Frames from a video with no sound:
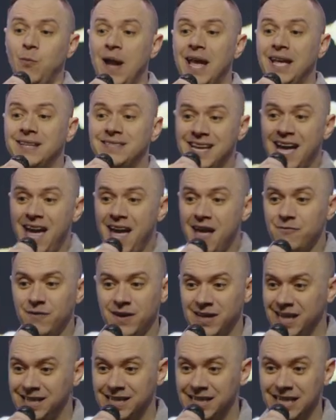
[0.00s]
went to
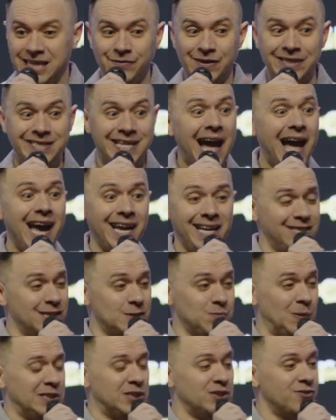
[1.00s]
heaven. He didn't even die, he
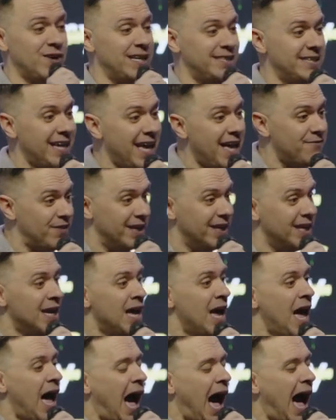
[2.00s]
just went straight to heaven.
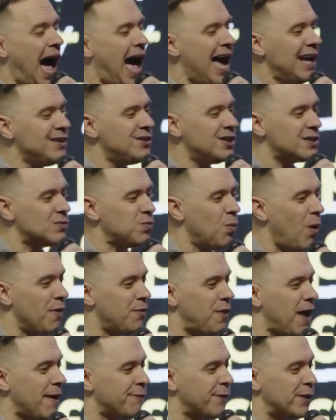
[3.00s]
I just
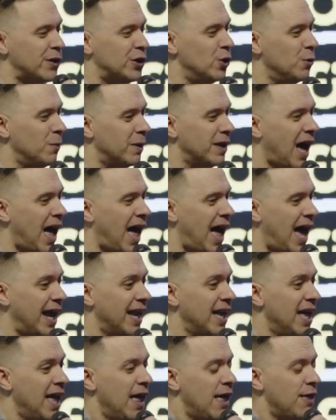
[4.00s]
want that for you and
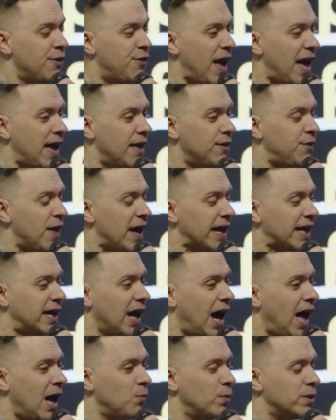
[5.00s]
I that, that
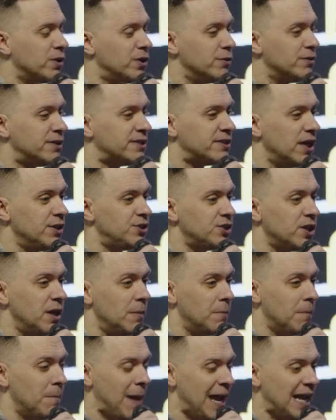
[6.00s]
God would do such an
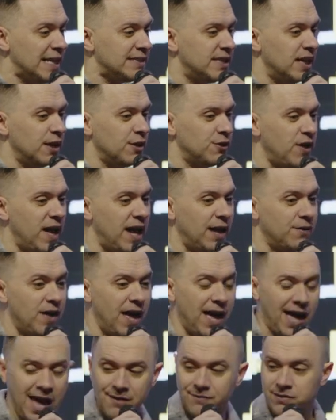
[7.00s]
amazing thing
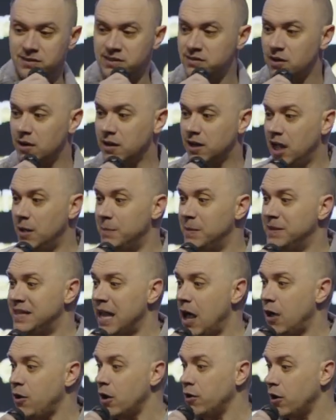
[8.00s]
that heaven start coming
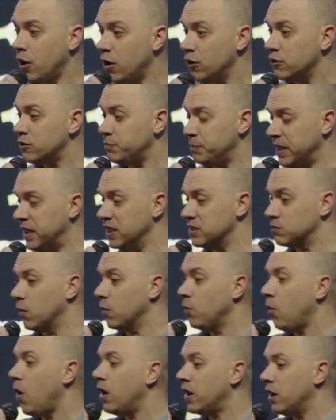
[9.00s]
down on earth because
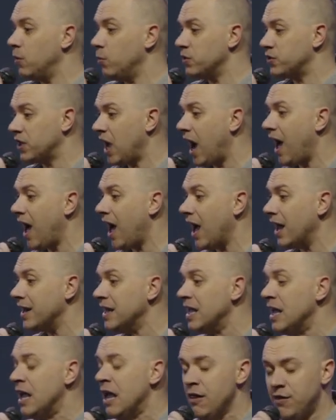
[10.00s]
we're walking with God.
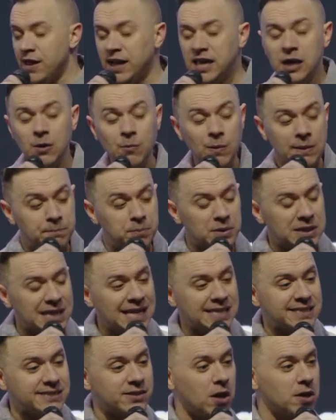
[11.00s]
That He would
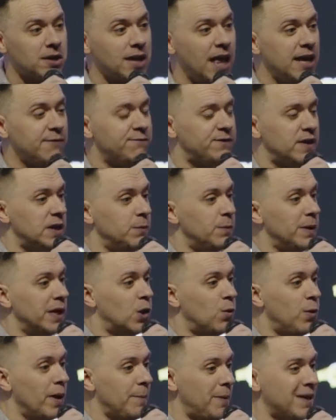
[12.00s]
bless our life, that He would
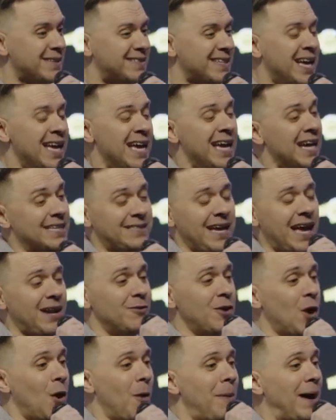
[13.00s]
equip us. Because I
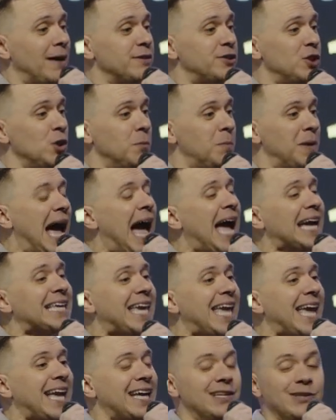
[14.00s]
don't know about you, but I
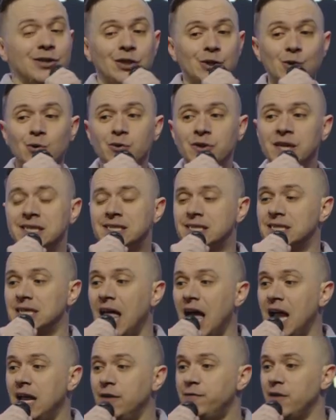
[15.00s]
can't do this
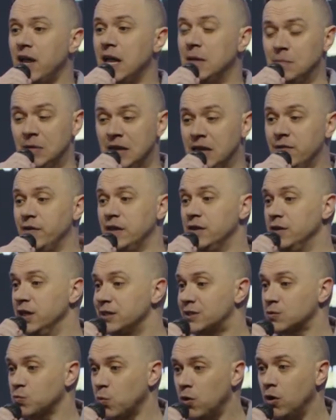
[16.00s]
life and live in
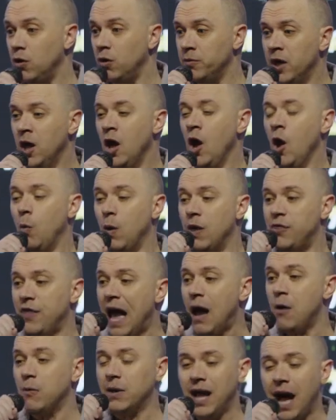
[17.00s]
this world
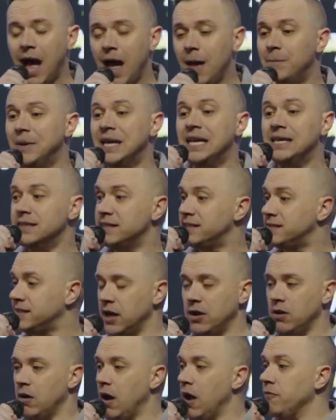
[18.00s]
without God being the
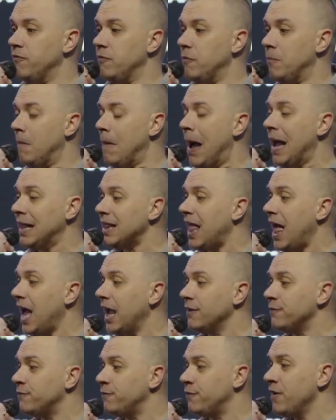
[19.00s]
center of my
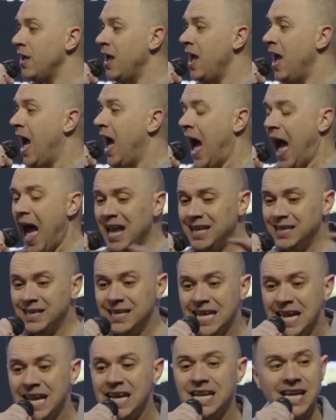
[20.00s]
life. I
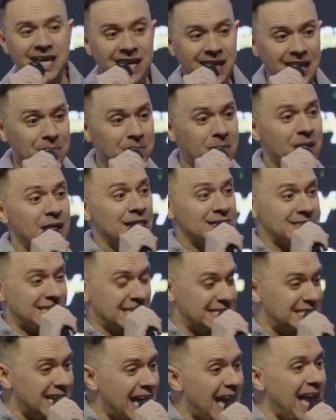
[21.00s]
need him
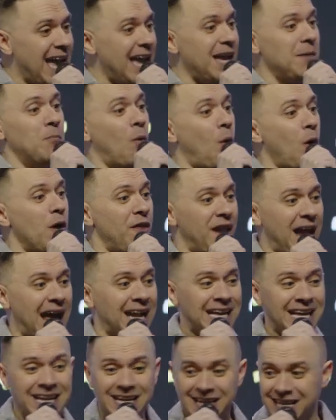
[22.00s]
today more than I
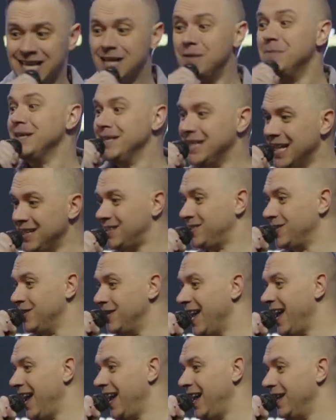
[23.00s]
needed him
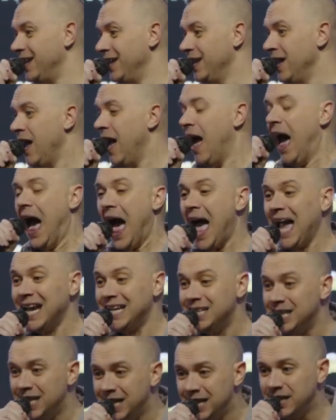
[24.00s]
yesterday.
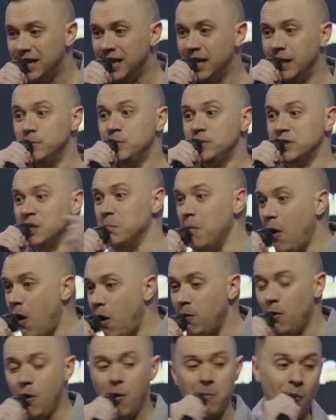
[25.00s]
I need him
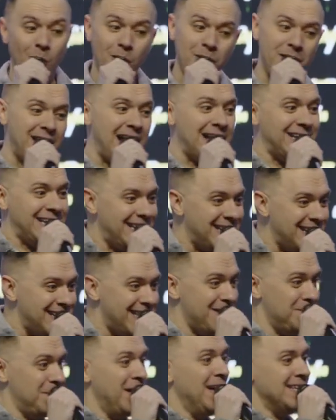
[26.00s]
tomorrow more than I needed
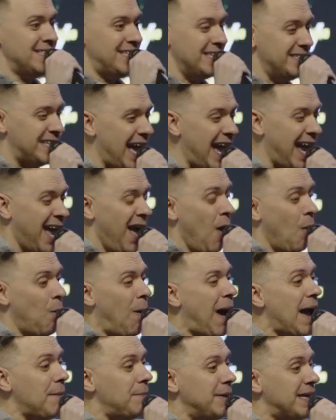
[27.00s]
him today.
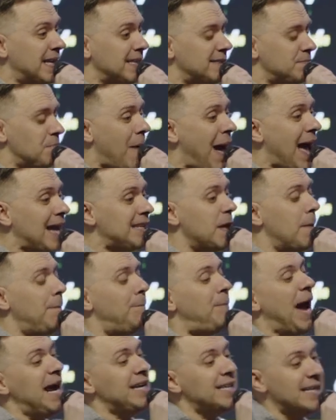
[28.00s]
Why? Because my
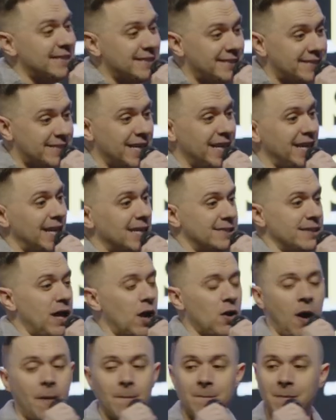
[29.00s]
dependency is
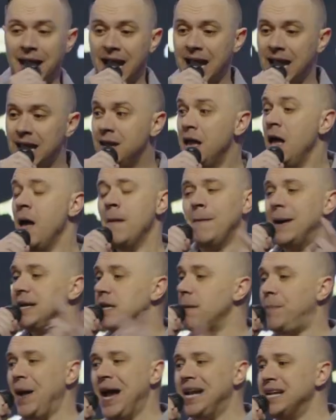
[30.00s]
not on man. My
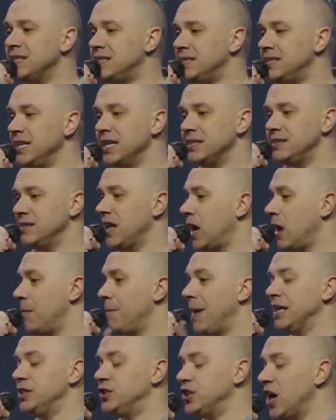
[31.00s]
dependency is not on
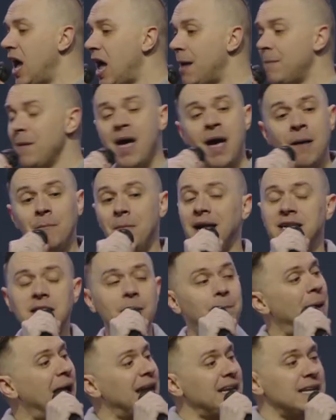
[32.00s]
my job. My
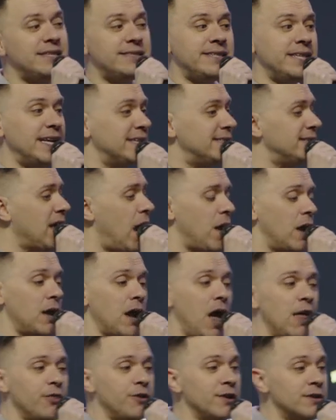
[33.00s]
dependency is not on
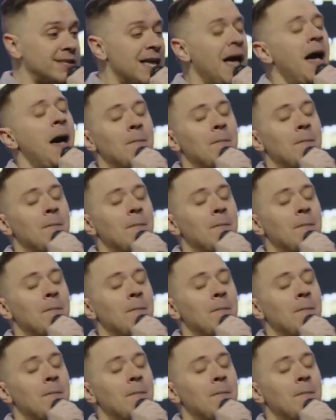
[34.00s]
others.